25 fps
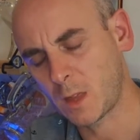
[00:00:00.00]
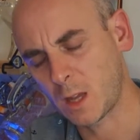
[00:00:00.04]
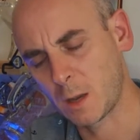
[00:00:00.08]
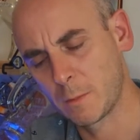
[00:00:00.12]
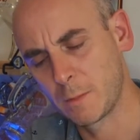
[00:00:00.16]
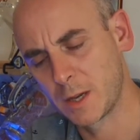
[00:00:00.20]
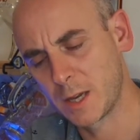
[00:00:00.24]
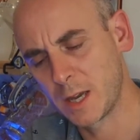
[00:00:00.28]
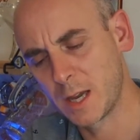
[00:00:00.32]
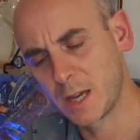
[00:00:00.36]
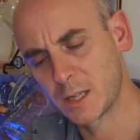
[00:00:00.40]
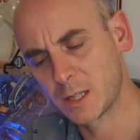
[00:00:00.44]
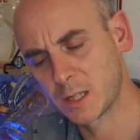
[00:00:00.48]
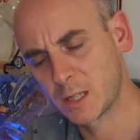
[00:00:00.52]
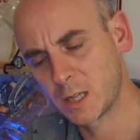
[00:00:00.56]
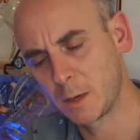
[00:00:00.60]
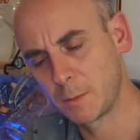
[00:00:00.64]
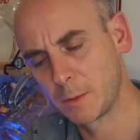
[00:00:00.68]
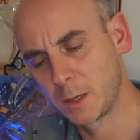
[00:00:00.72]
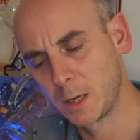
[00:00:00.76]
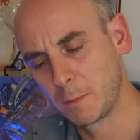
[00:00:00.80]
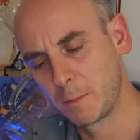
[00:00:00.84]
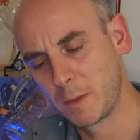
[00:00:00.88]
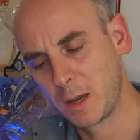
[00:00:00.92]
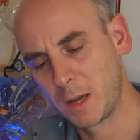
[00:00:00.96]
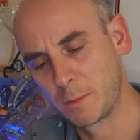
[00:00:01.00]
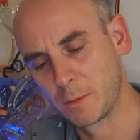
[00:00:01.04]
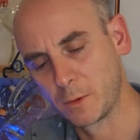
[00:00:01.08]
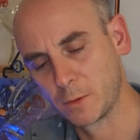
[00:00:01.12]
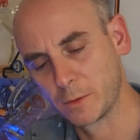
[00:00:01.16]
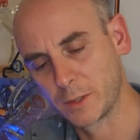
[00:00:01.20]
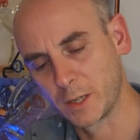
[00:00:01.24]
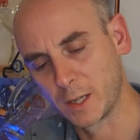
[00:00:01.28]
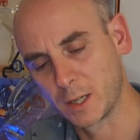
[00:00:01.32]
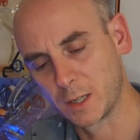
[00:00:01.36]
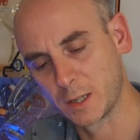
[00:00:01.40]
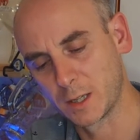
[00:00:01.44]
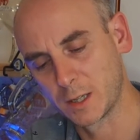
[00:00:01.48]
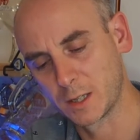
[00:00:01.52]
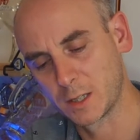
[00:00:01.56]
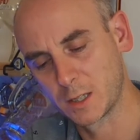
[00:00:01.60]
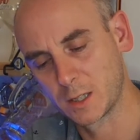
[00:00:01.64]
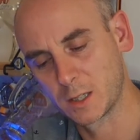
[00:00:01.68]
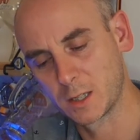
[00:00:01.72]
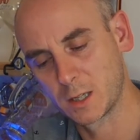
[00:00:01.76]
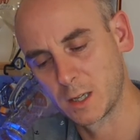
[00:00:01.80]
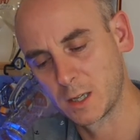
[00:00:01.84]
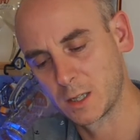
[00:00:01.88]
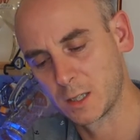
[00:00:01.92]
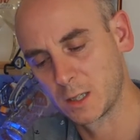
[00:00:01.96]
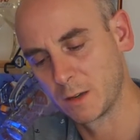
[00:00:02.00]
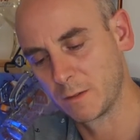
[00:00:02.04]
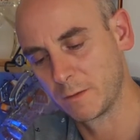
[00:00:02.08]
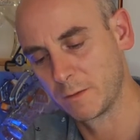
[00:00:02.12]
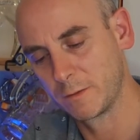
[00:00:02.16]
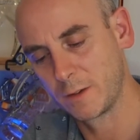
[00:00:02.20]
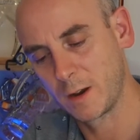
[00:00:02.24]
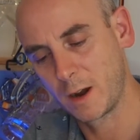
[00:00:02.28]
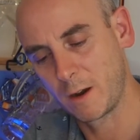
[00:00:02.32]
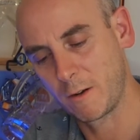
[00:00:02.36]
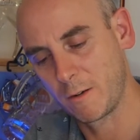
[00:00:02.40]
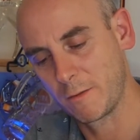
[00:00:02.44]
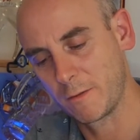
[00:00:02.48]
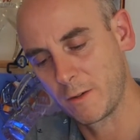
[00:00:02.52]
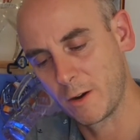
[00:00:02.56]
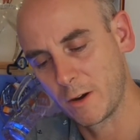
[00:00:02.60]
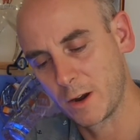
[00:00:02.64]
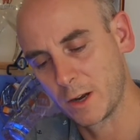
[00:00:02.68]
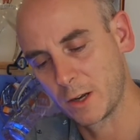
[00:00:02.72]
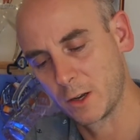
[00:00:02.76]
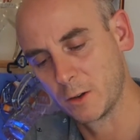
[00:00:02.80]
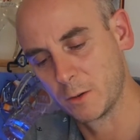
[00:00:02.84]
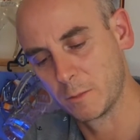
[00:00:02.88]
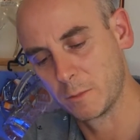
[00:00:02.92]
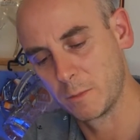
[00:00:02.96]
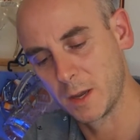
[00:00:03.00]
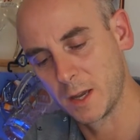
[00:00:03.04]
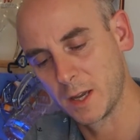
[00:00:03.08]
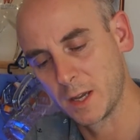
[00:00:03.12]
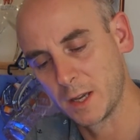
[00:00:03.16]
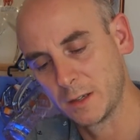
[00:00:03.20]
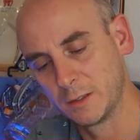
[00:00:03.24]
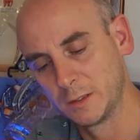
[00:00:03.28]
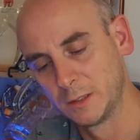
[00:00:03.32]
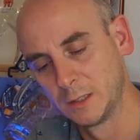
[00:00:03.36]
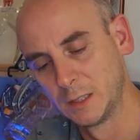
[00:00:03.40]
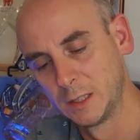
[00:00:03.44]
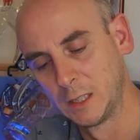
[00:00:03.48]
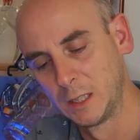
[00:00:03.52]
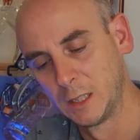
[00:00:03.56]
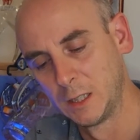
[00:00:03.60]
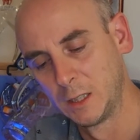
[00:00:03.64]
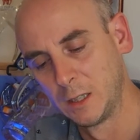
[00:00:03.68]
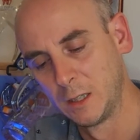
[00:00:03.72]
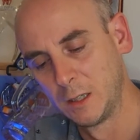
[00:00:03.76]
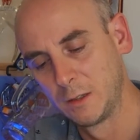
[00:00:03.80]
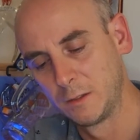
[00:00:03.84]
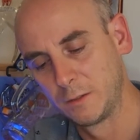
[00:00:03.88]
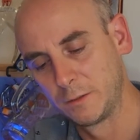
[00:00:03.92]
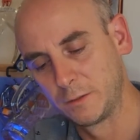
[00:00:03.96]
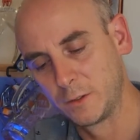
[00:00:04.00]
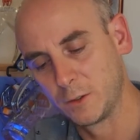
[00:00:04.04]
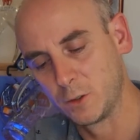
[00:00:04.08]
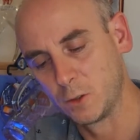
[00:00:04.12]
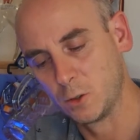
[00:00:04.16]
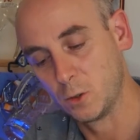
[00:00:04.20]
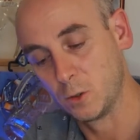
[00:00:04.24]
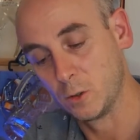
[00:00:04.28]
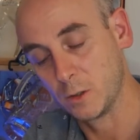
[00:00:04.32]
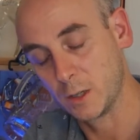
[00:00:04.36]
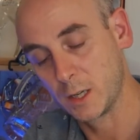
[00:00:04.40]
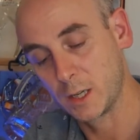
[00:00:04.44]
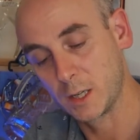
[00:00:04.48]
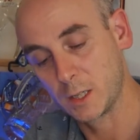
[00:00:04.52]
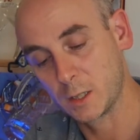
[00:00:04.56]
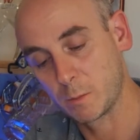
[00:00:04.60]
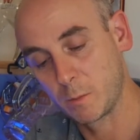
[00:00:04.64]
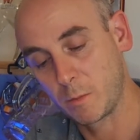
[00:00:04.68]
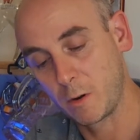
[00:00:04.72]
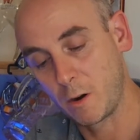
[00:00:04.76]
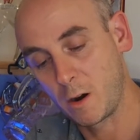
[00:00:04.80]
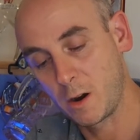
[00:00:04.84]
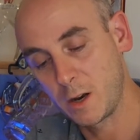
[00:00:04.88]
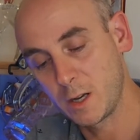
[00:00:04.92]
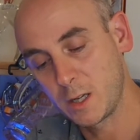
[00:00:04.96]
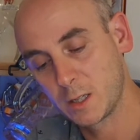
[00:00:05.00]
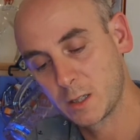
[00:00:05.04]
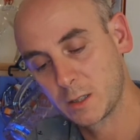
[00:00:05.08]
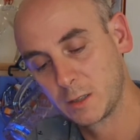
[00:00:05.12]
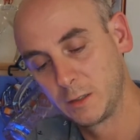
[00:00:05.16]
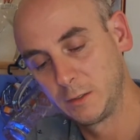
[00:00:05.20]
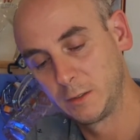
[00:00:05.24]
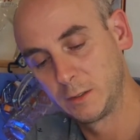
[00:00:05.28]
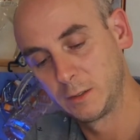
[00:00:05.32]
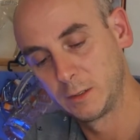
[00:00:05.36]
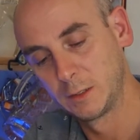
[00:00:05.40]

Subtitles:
But yeah, so many people think this is a very, very good beer for its price.